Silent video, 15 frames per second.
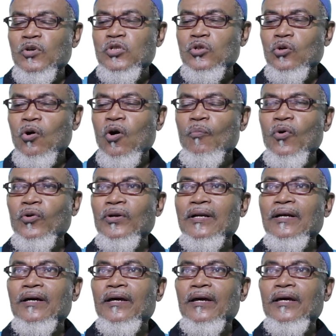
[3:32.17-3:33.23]
the most
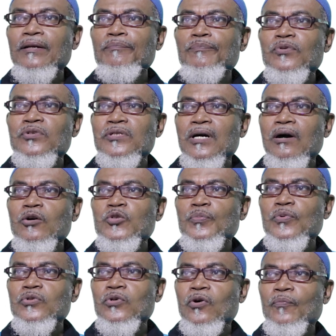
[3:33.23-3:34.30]
common
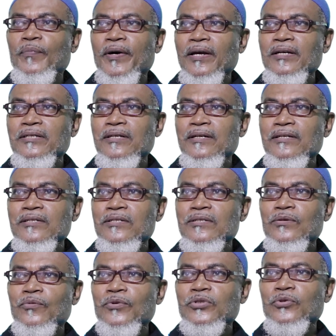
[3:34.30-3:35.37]
input-output
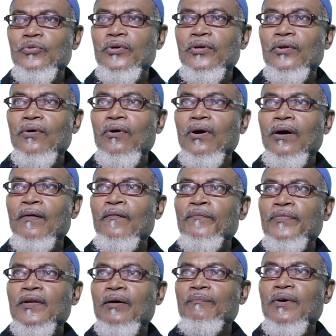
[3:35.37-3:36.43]
operators which we
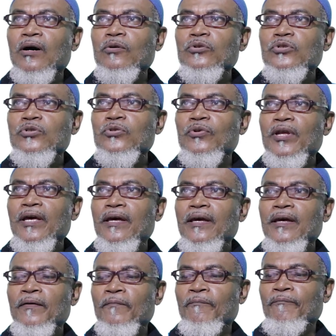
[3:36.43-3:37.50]
know about
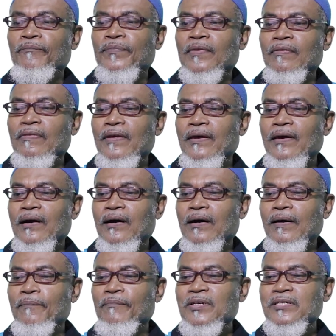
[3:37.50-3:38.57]
today. They
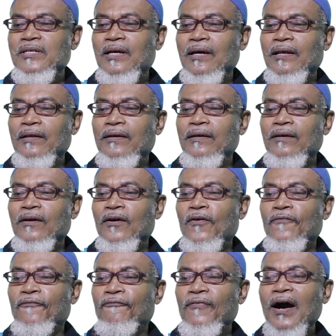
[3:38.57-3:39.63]
are basically
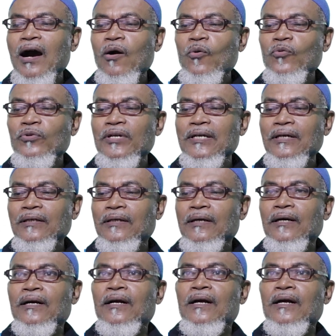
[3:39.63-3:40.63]
found,